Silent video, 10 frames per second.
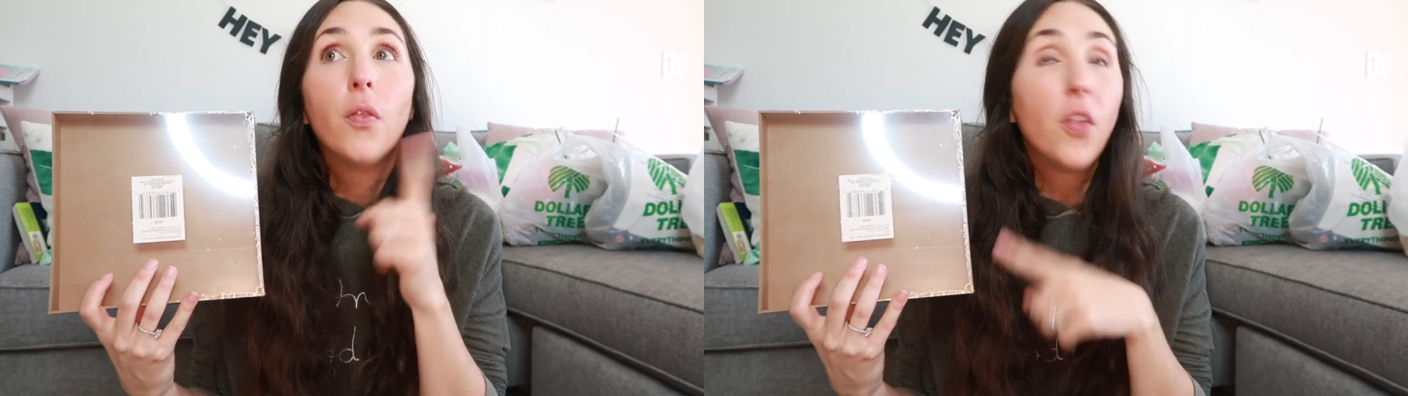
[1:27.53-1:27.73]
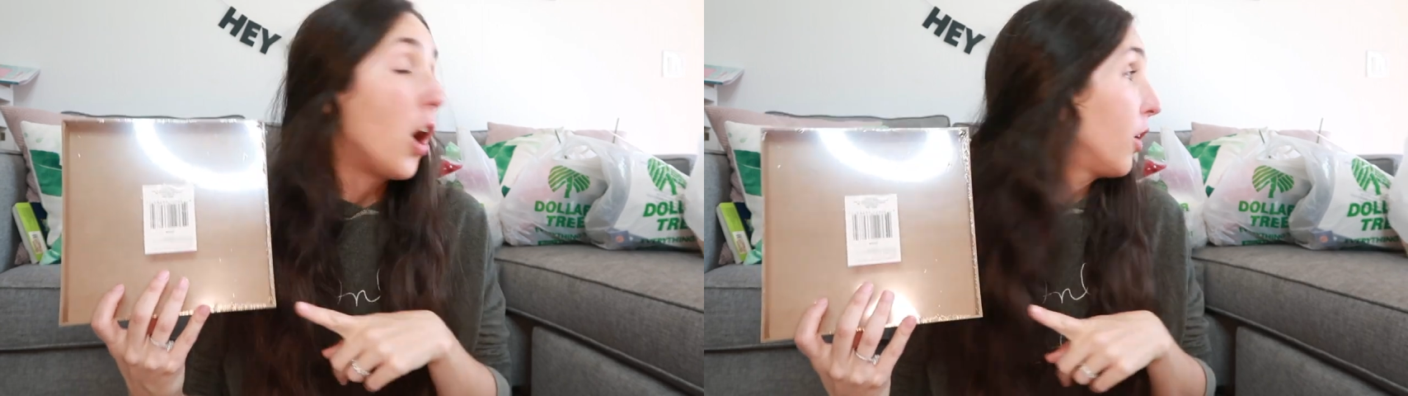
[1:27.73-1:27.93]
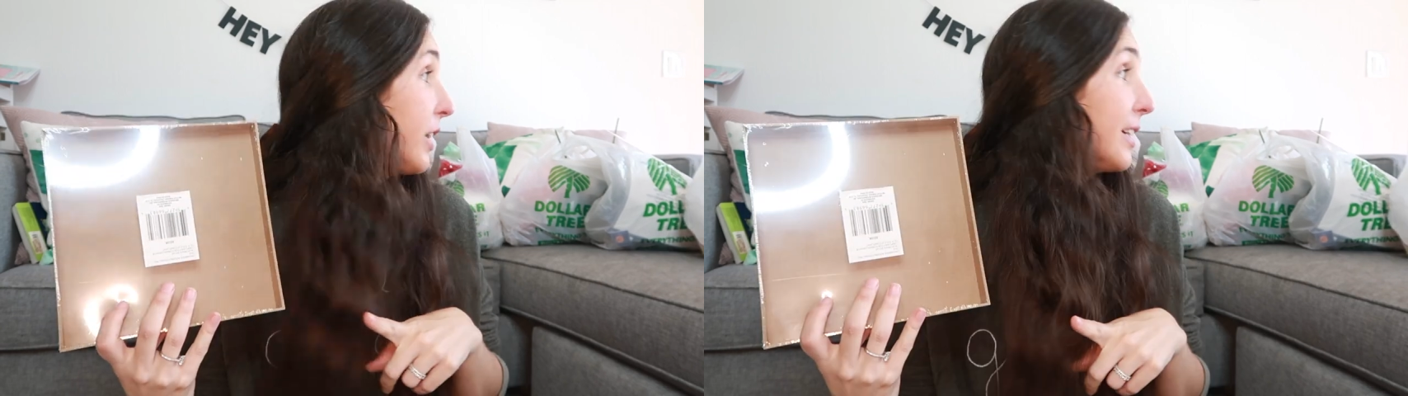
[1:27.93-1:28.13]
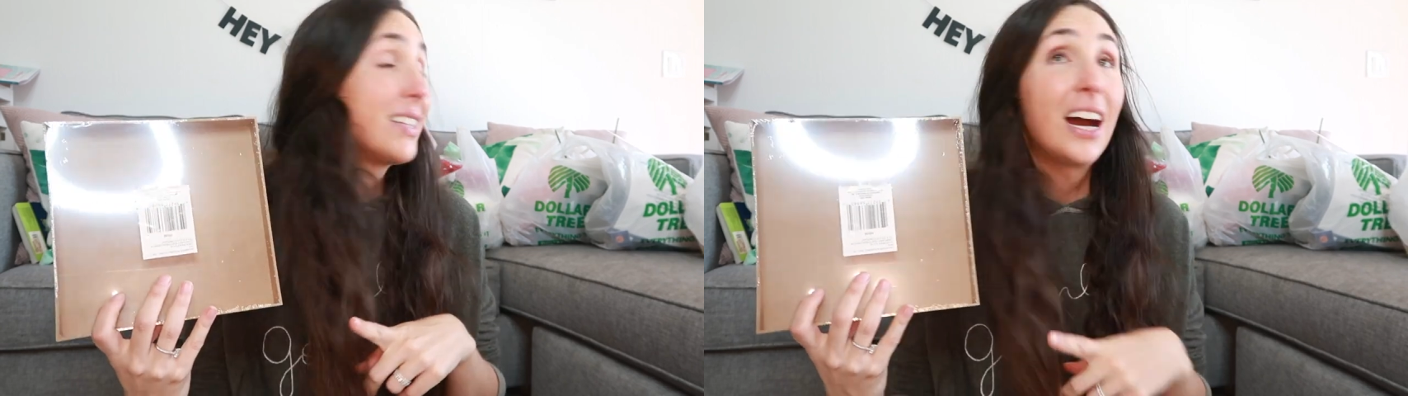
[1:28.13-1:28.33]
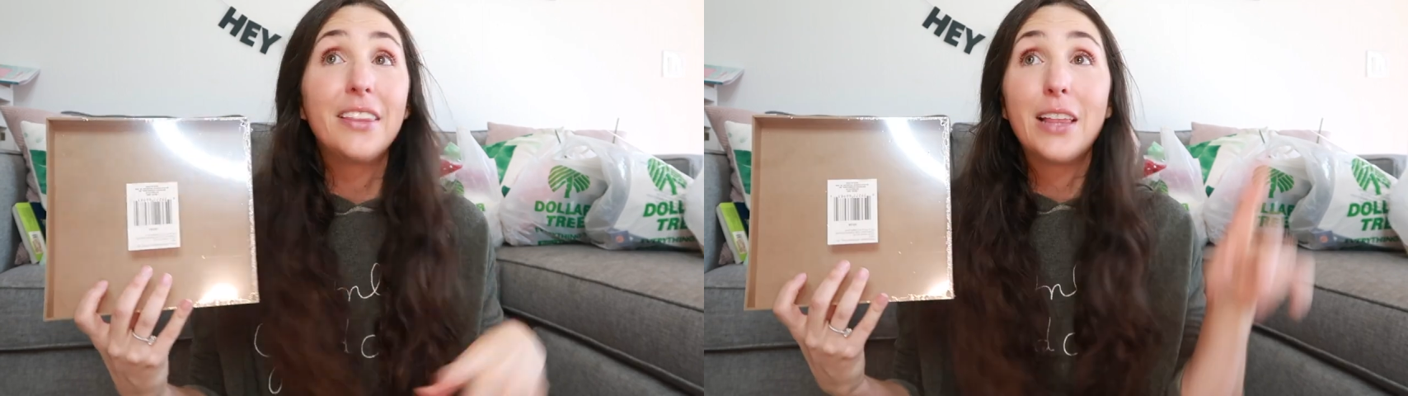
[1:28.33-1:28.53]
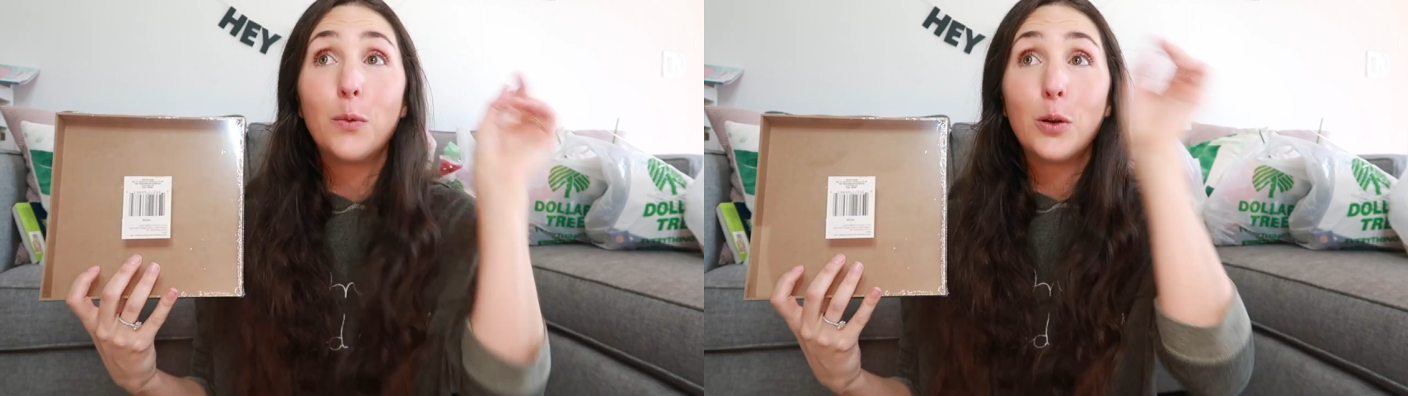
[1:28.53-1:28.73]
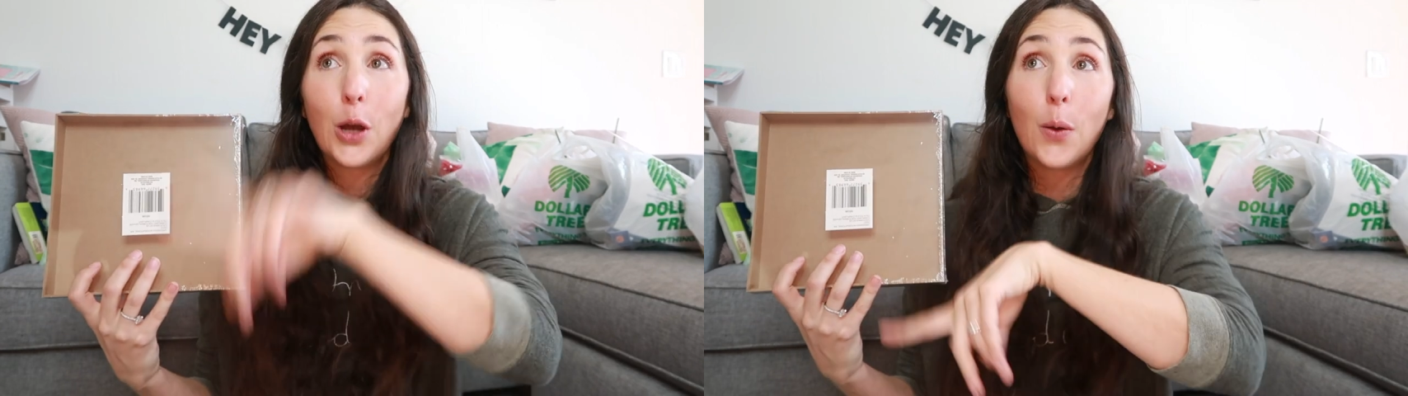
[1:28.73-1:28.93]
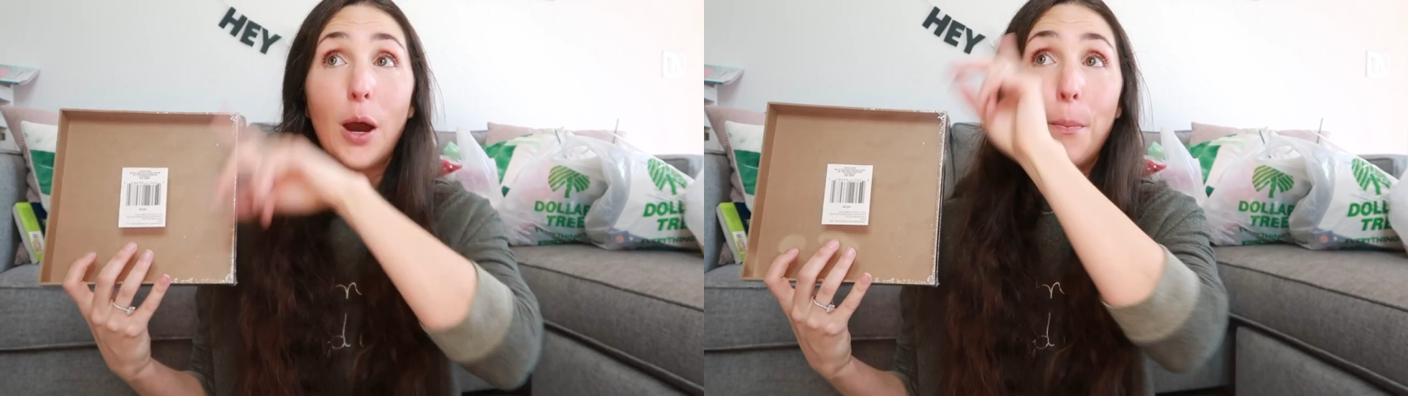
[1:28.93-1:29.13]
the holiday sign that will
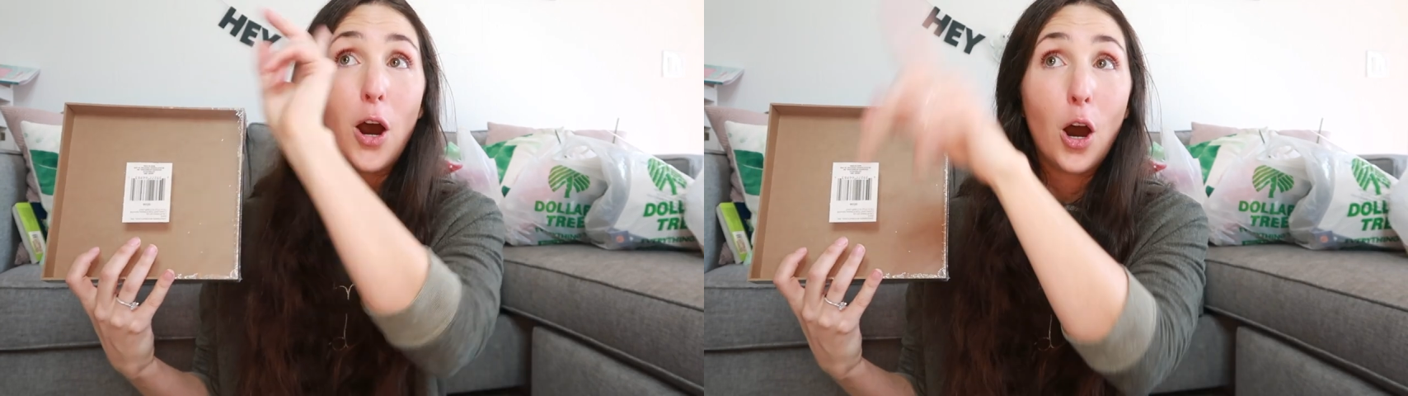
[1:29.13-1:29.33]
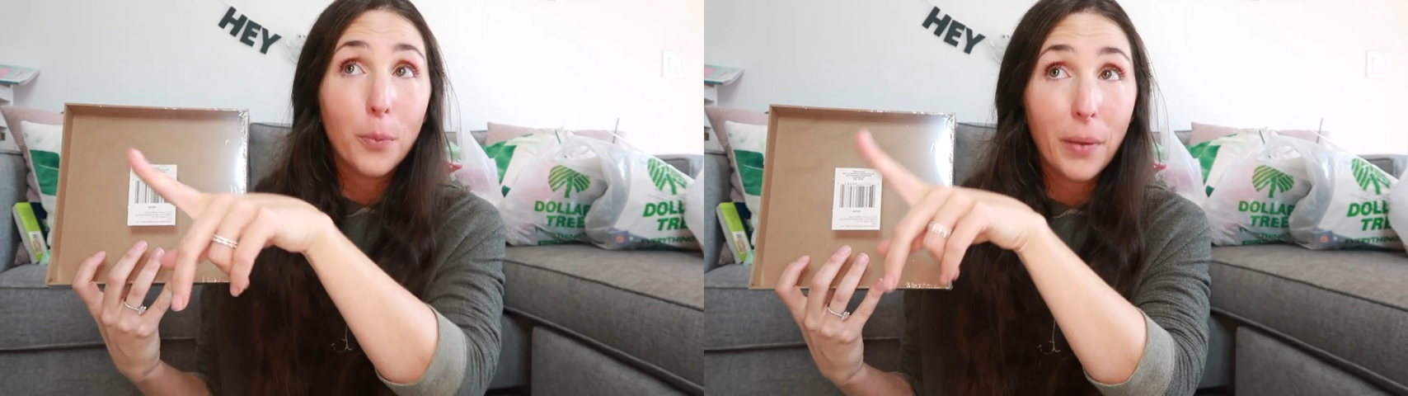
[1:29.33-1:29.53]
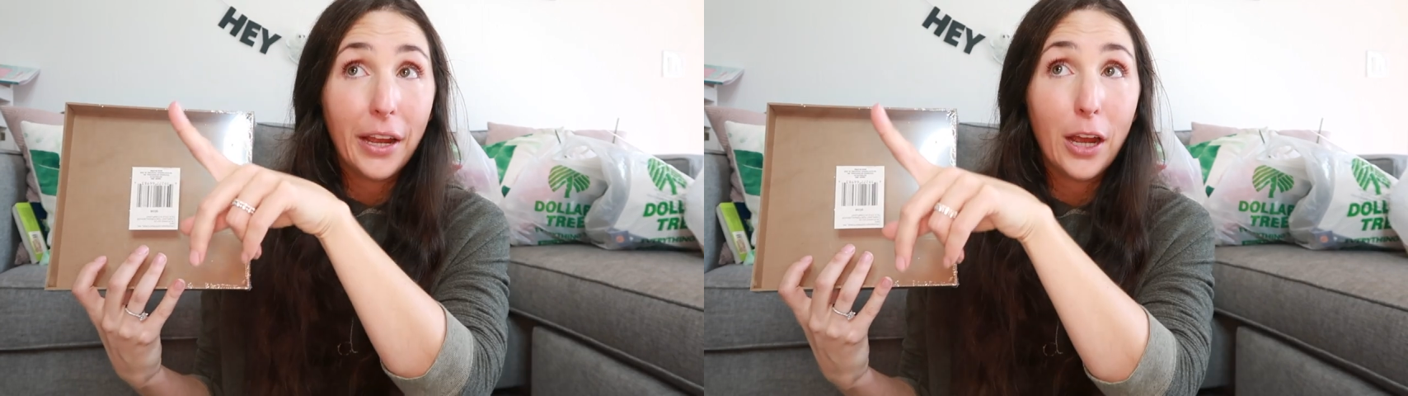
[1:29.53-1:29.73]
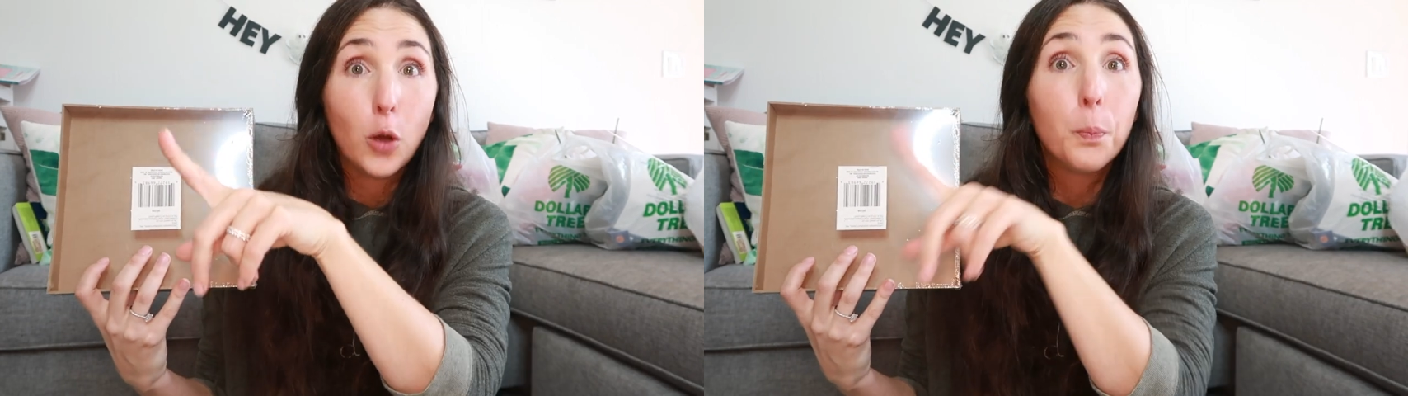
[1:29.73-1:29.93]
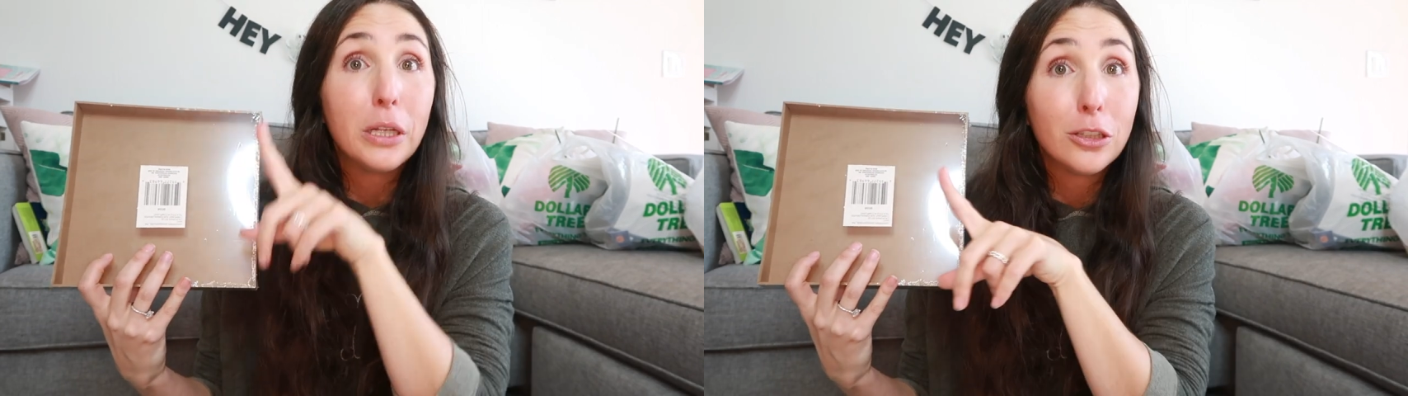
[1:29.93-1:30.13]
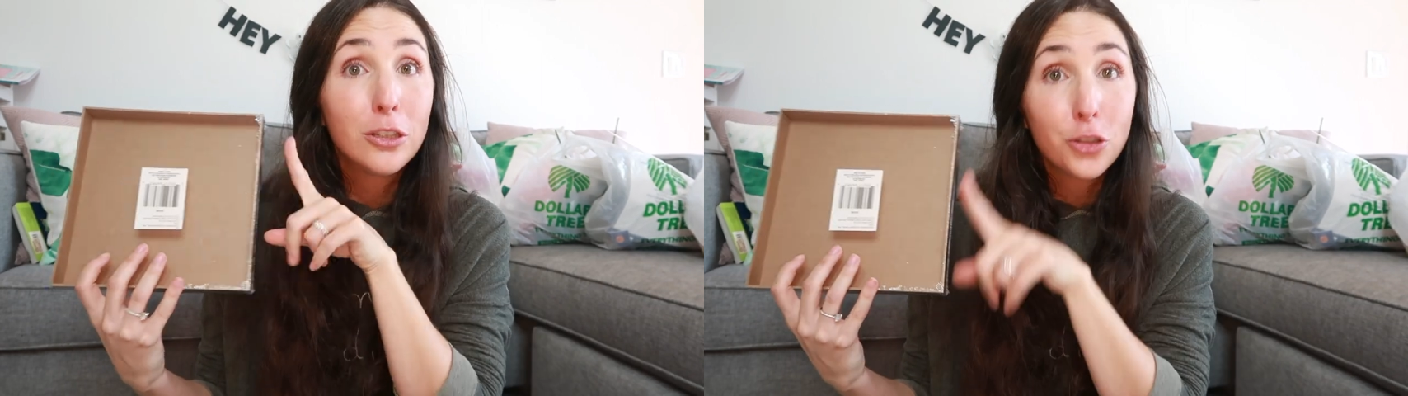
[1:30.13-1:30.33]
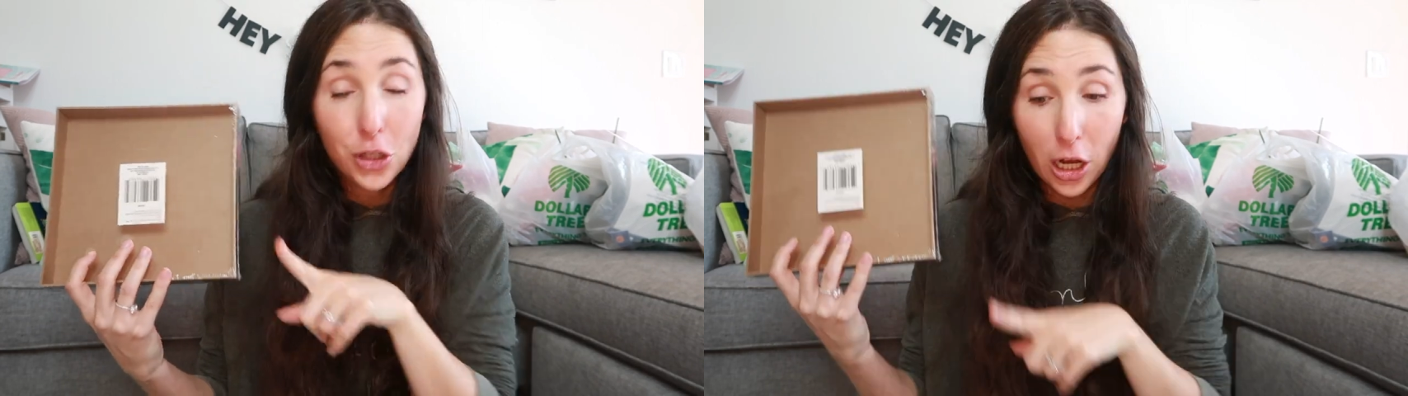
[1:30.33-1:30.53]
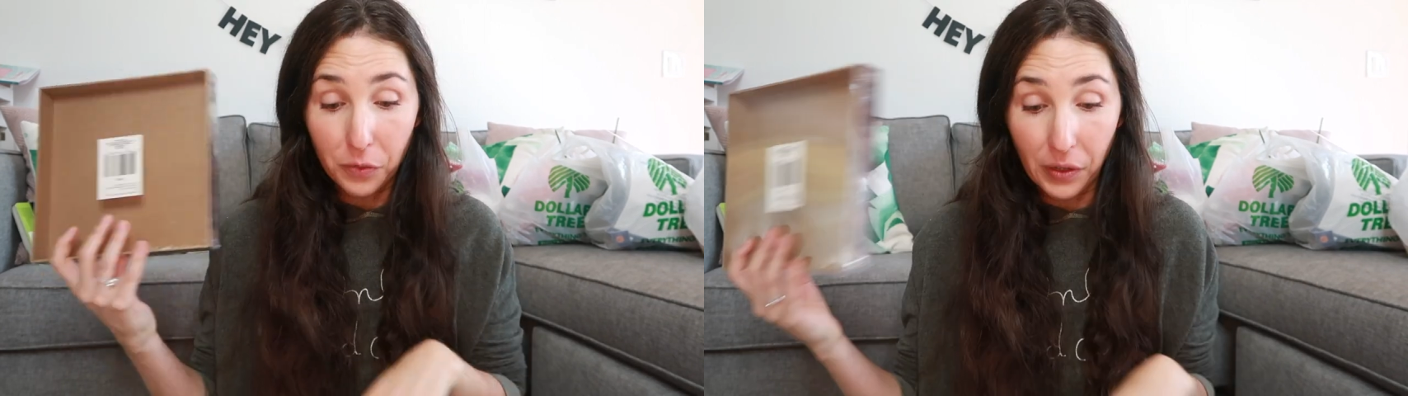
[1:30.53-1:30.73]
go up on my open
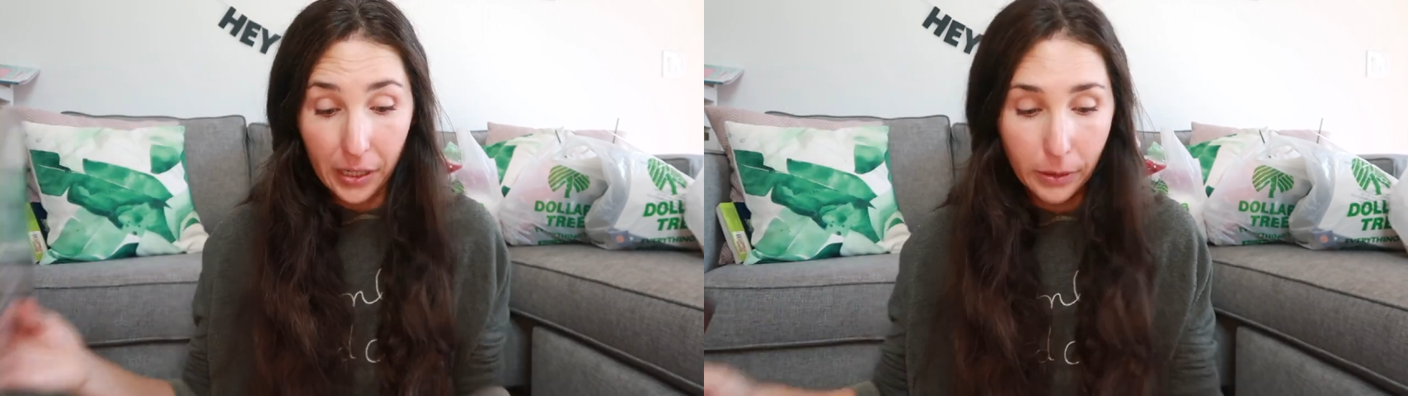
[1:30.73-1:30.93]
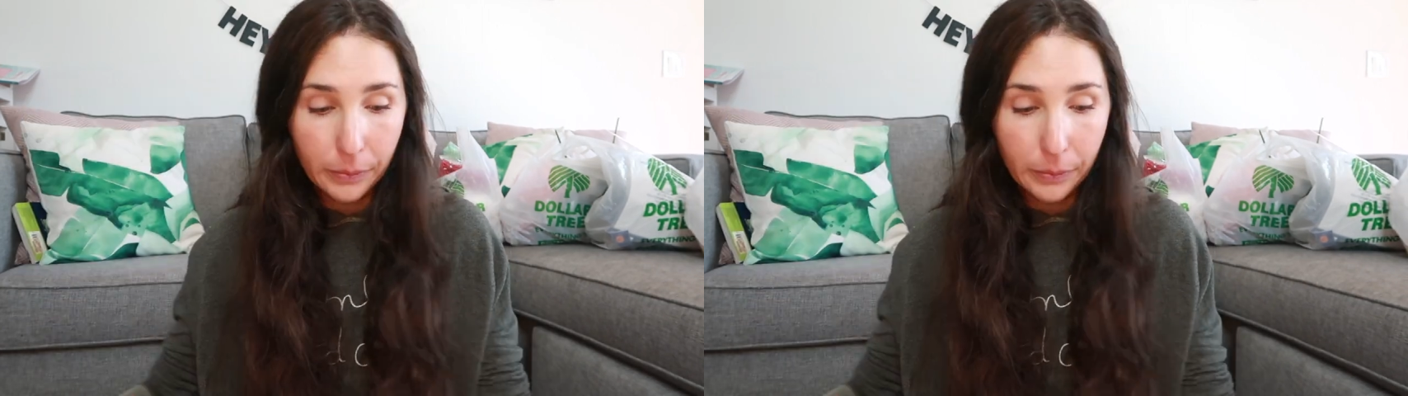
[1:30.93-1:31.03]
shelving.